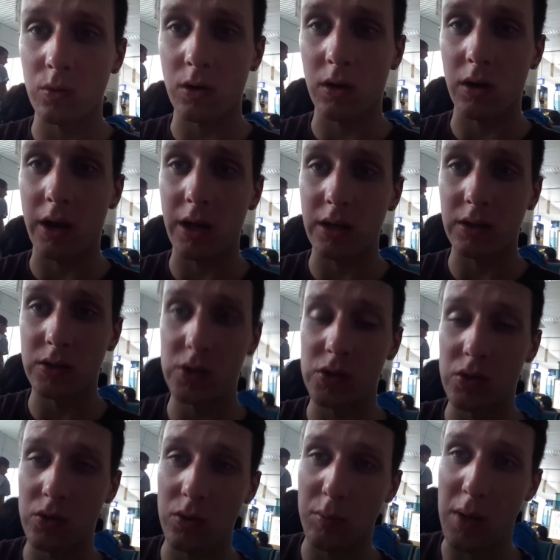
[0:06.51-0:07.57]
We're headed
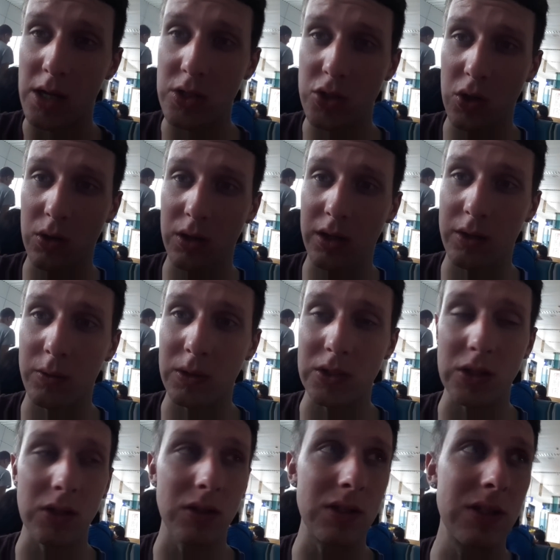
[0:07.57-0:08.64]
to Manzhouli,
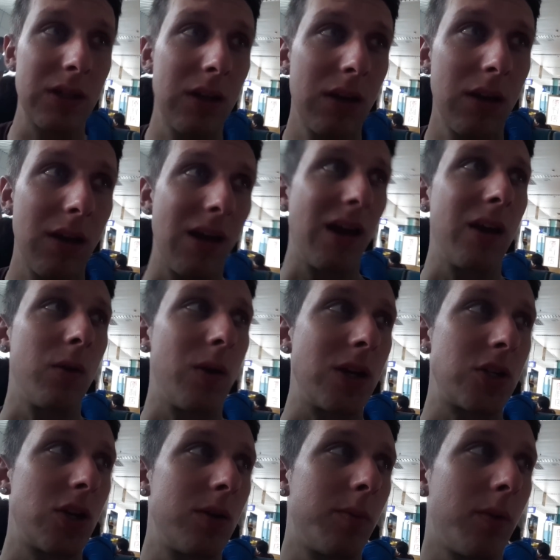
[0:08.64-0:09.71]
which is a
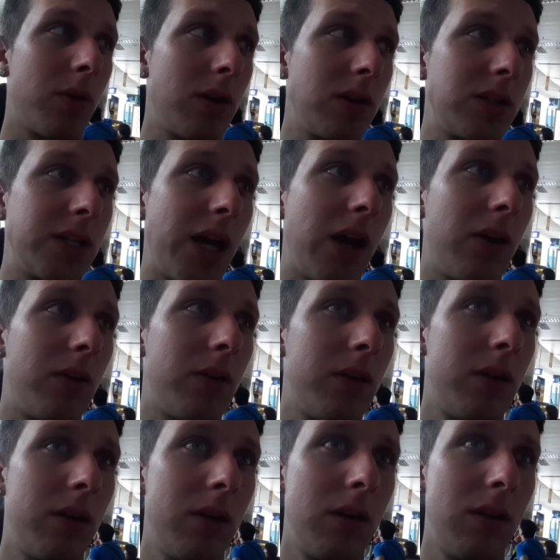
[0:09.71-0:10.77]
Russian border town,
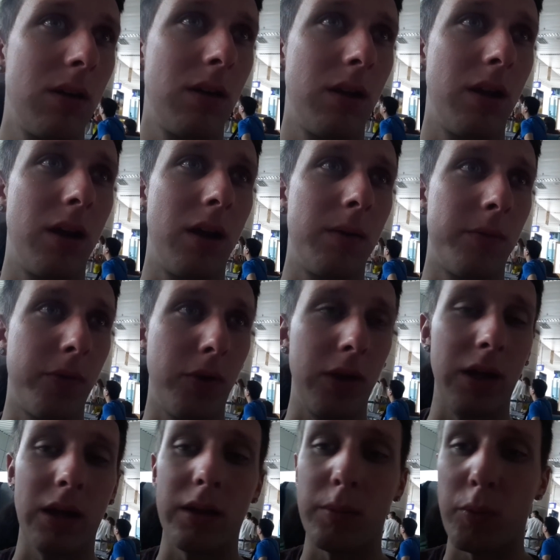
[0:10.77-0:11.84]

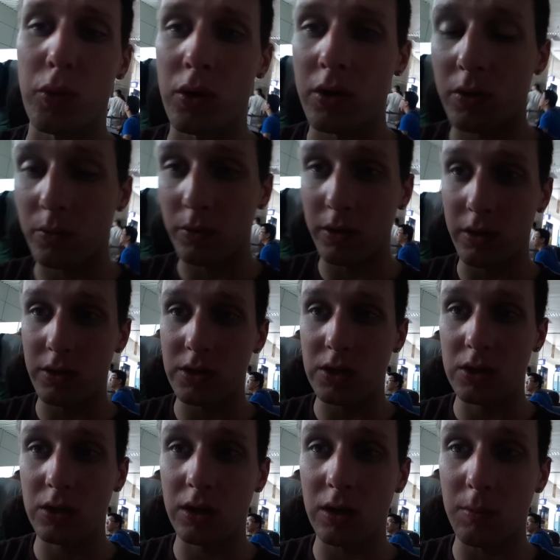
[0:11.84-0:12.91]
fully on the border with
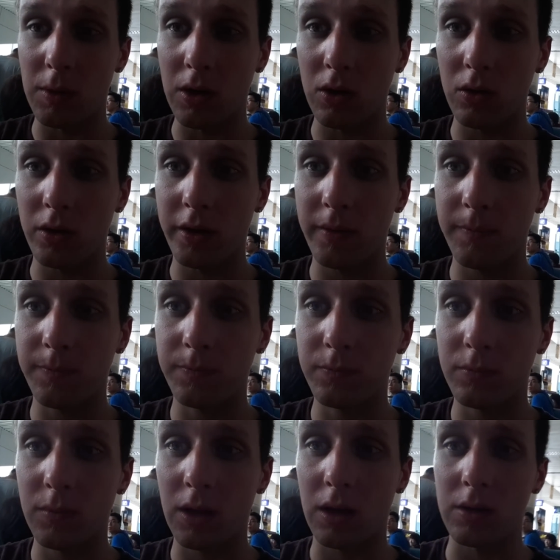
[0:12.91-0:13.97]
Inner Mongolia.
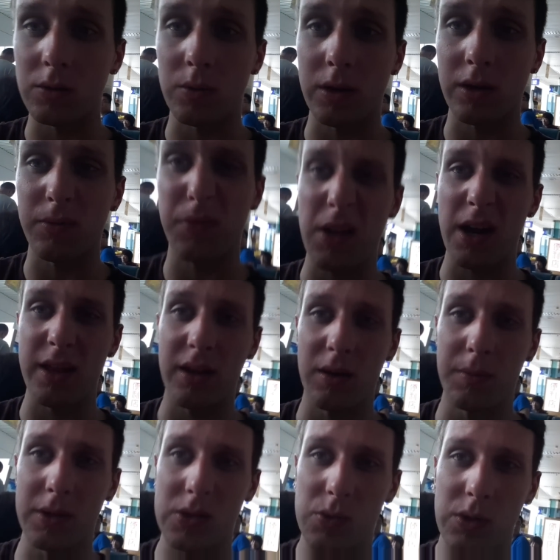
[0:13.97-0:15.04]
We're gonna fly
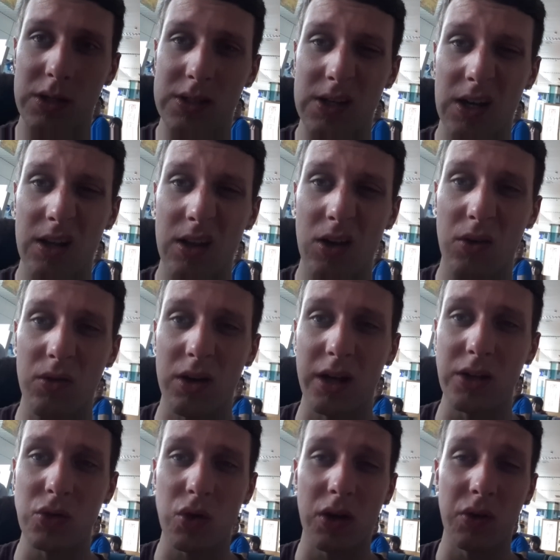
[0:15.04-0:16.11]
there because we decided the
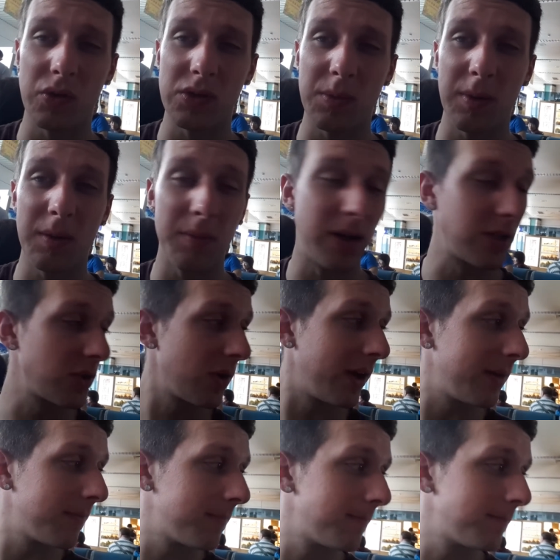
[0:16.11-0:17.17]
overnight train was a bit much, right?